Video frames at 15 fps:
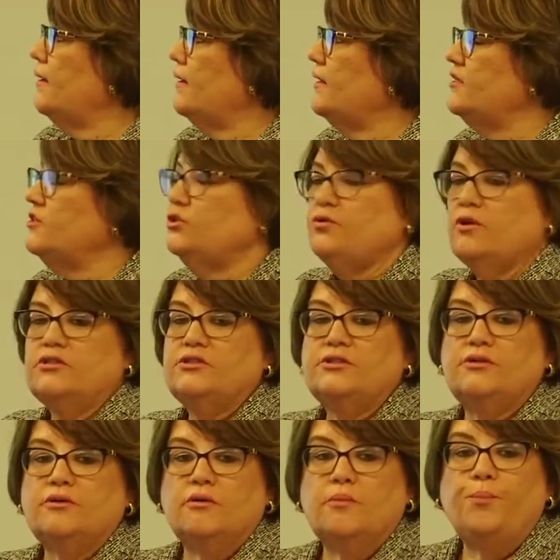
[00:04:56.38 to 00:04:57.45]

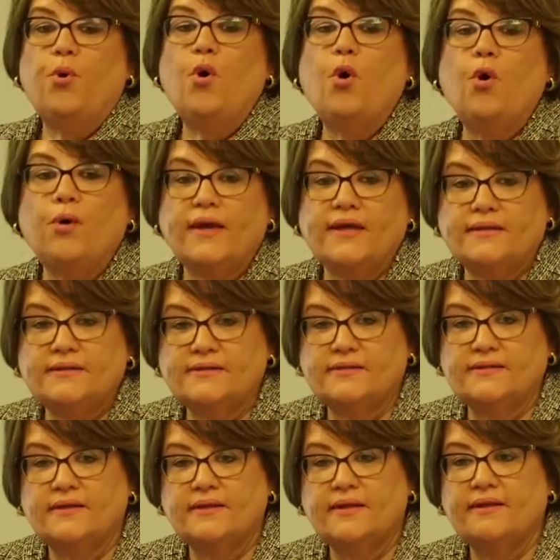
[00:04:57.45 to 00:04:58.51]
instructional
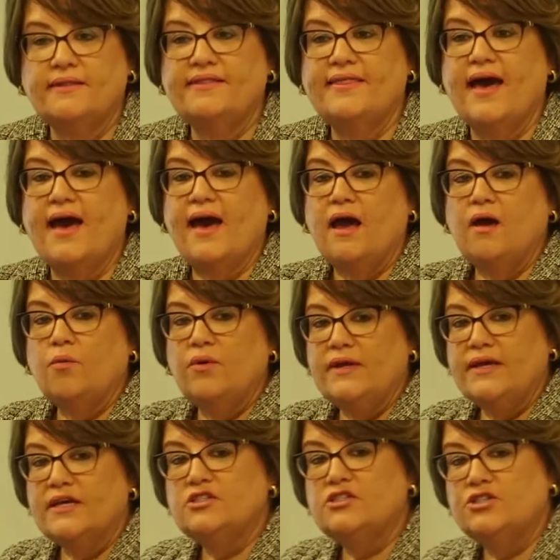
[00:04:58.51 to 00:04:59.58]
points that we
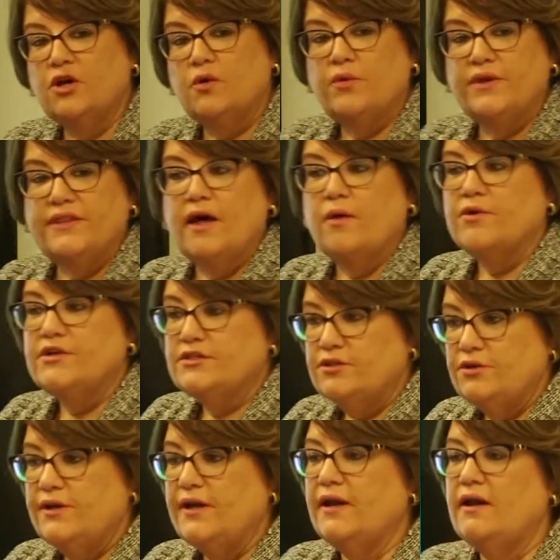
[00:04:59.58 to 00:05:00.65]
can share with our
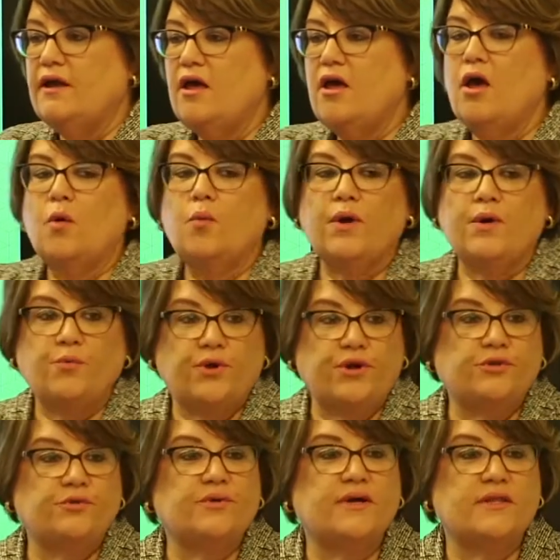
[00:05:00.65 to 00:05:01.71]
student when we're
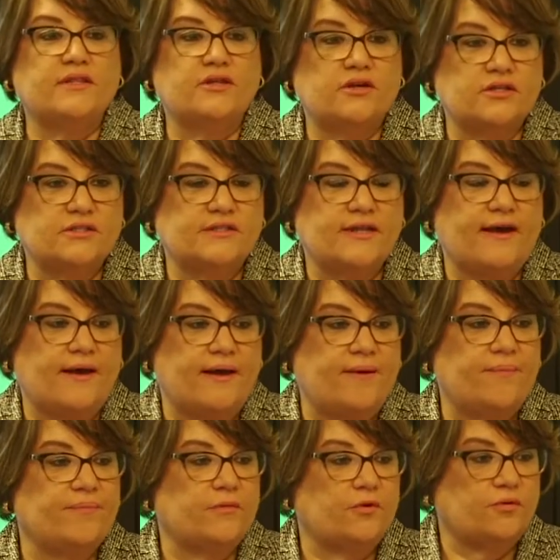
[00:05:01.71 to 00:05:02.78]
doing those
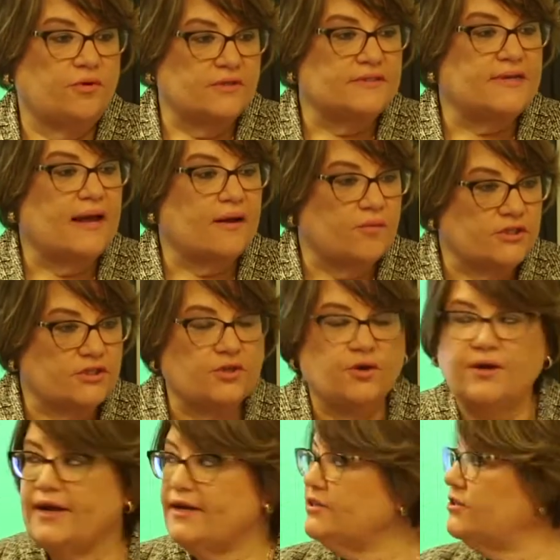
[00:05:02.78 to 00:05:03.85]
cross-language
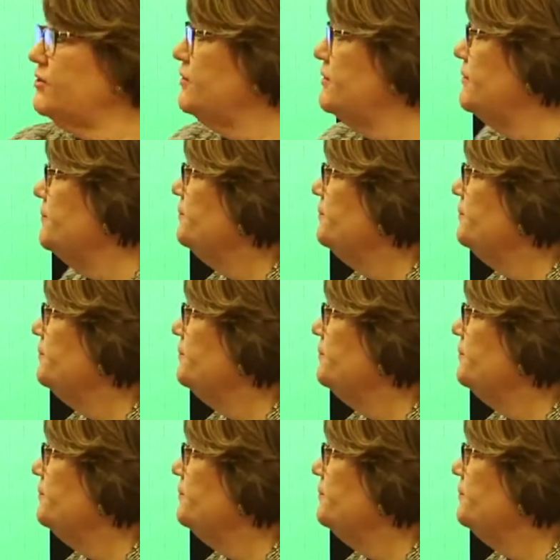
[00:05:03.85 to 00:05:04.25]
connections.